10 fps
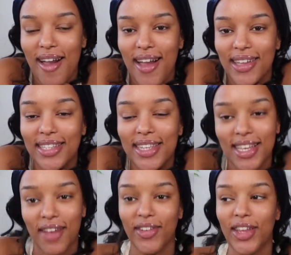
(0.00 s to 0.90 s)
a sit
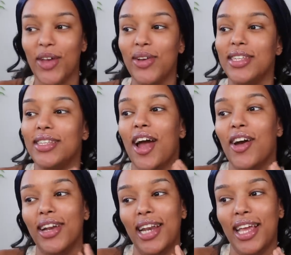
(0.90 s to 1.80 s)
down video because
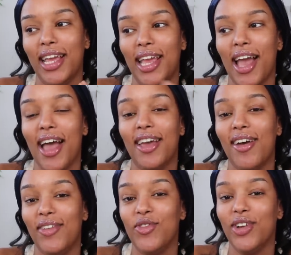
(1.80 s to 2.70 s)
currently i
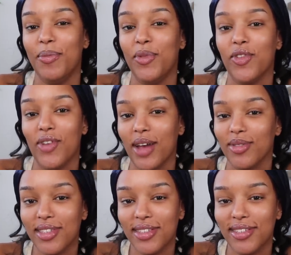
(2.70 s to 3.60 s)
can't even really move
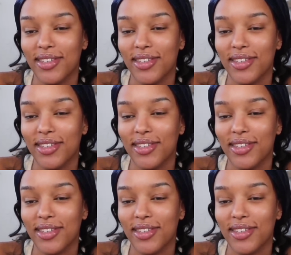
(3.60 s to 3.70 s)
around